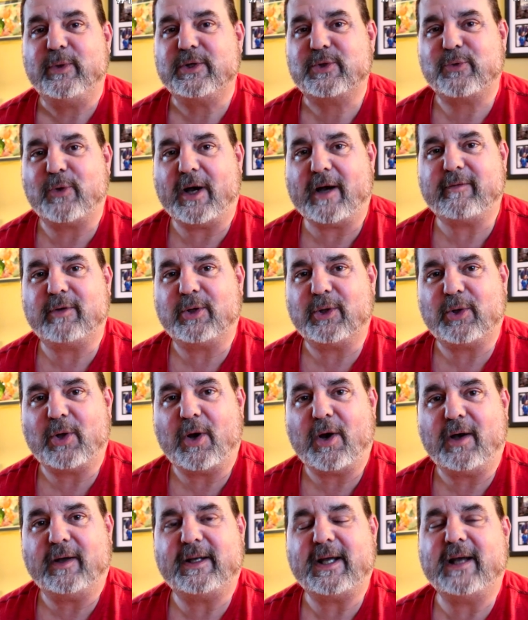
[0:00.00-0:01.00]
travel a
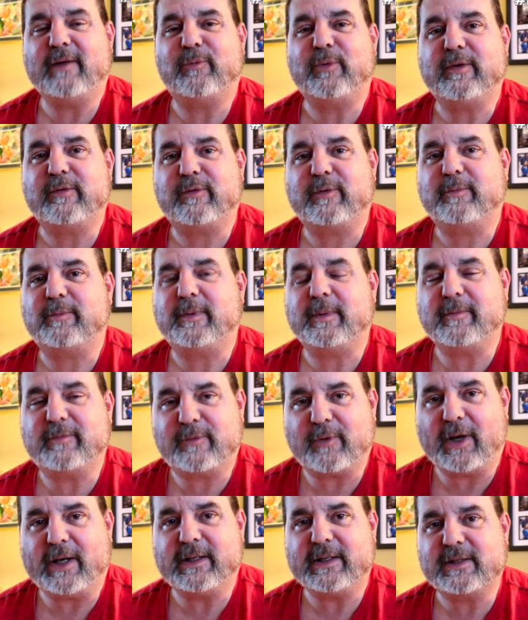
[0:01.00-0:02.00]
lot, and we've been
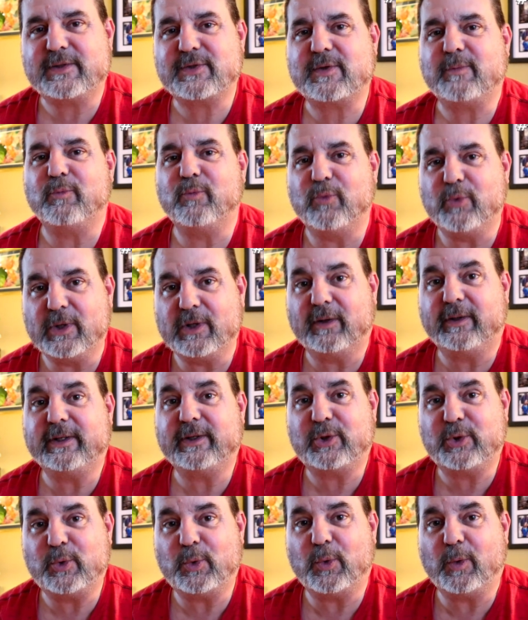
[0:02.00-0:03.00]
finding some really
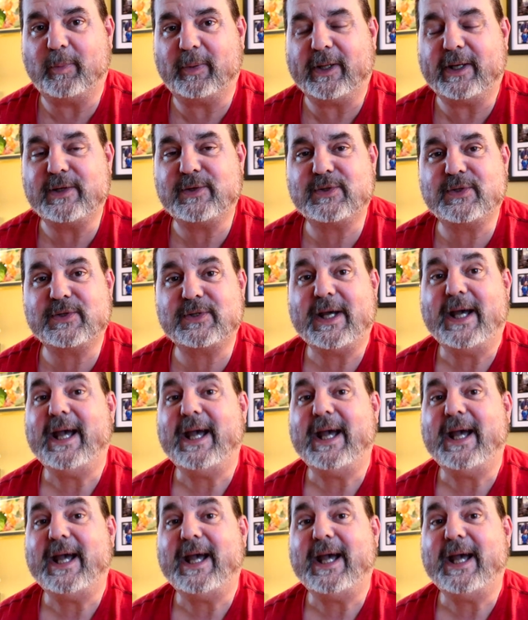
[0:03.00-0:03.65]
cool places,